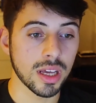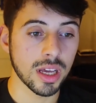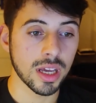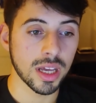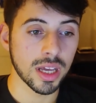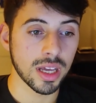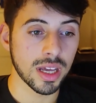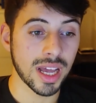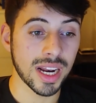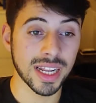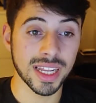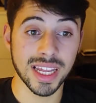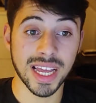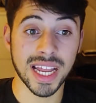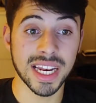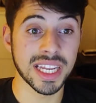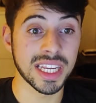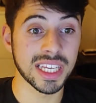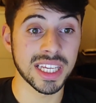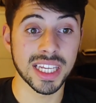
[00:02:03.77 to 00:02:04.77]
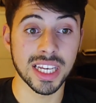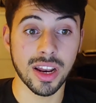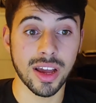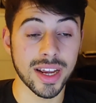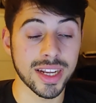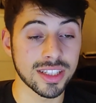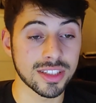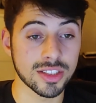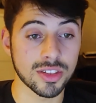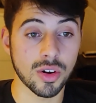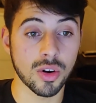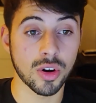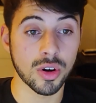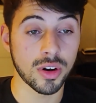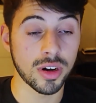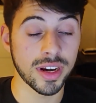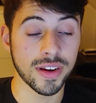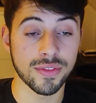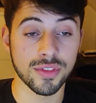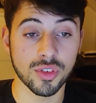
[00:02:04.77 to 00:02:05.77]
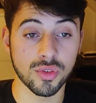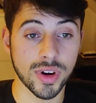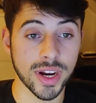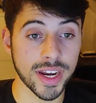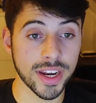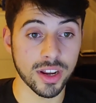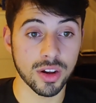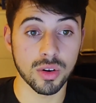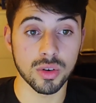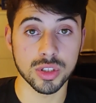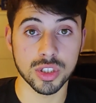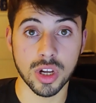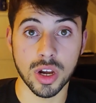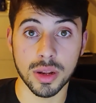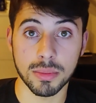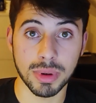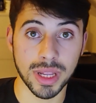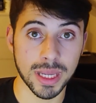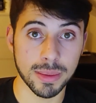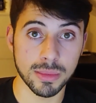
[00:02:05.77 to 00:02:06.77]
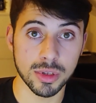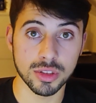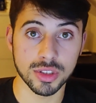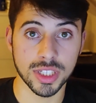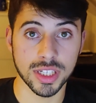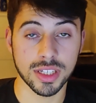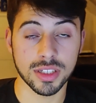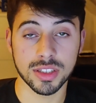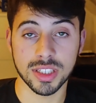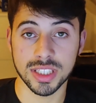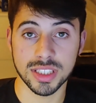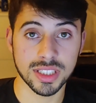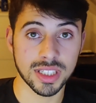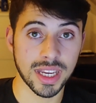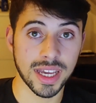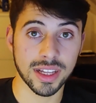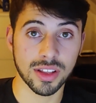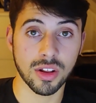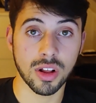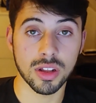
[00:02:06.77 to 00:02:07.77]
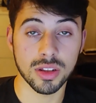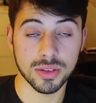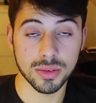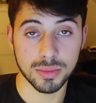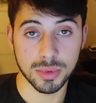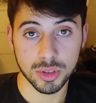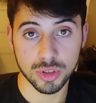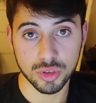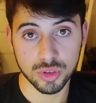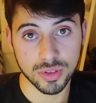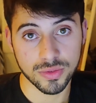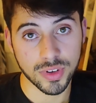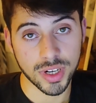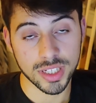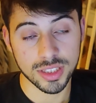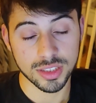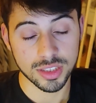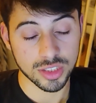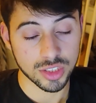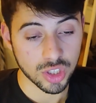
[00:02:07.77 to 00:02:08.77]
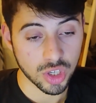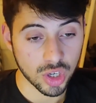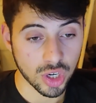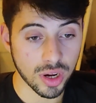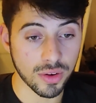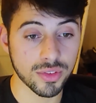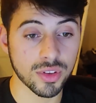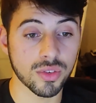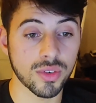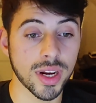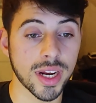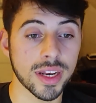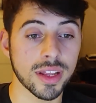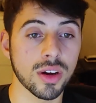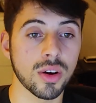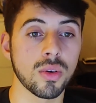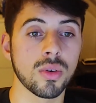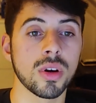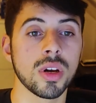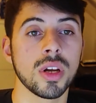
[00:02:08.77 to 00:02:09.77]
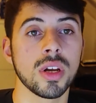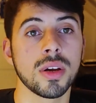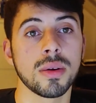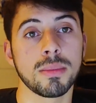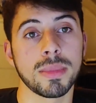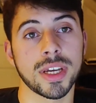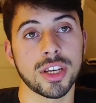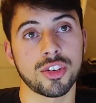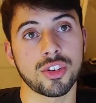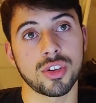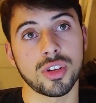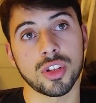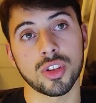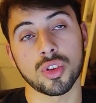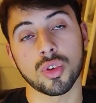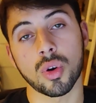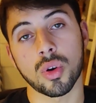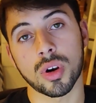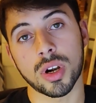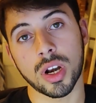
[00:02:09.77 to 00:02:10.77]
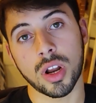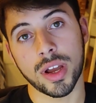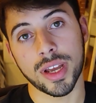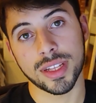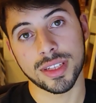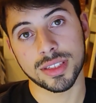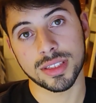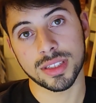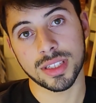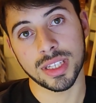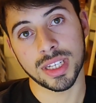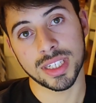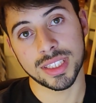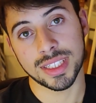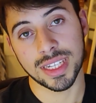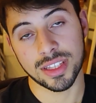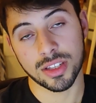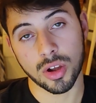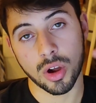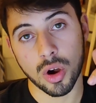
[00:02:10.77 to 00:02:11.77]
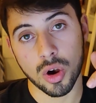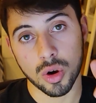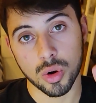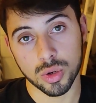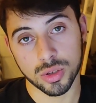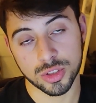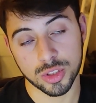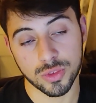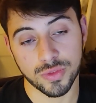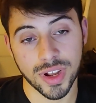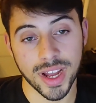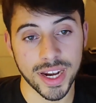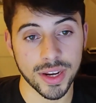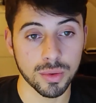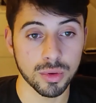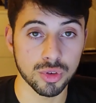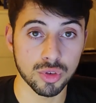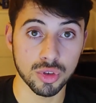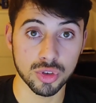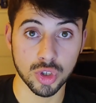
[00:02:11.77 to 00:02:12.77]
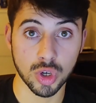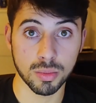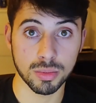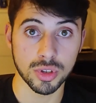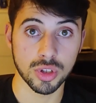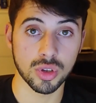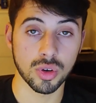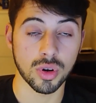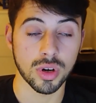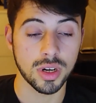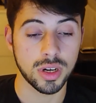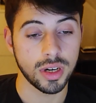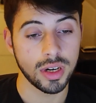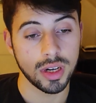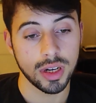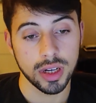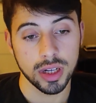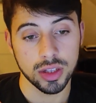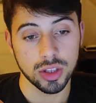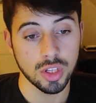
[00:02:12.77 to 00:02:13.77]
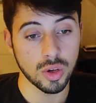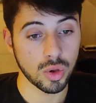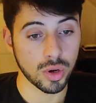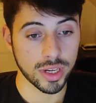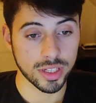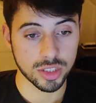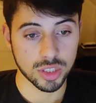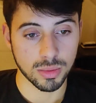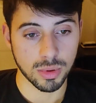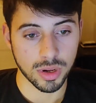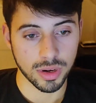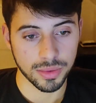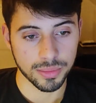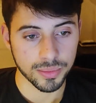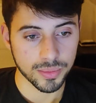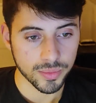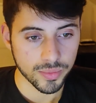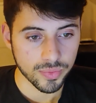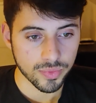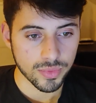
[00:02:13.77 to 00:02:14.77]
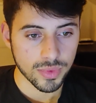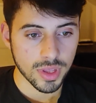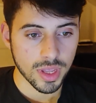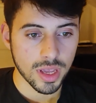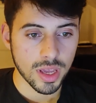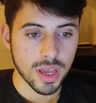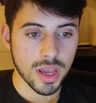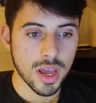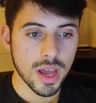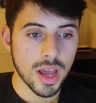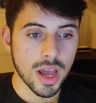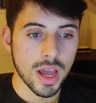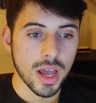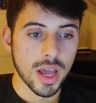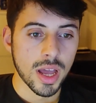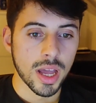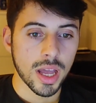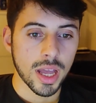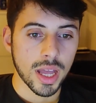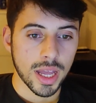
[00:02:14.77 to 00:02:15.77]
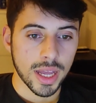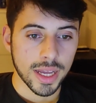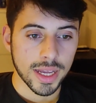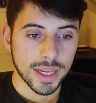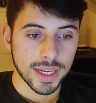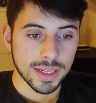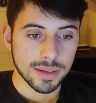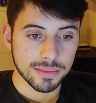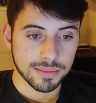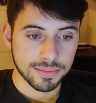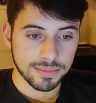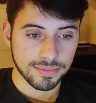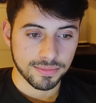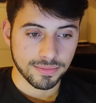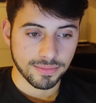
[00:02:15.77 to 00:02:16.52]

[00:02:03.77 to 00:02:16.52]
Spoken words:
any LED lights, or if the radio is on playing music, disconnect all the Bluetooth devices, turn off the radio. Make sure the door lights are set to O, so if anyone does open the door, no lights come on.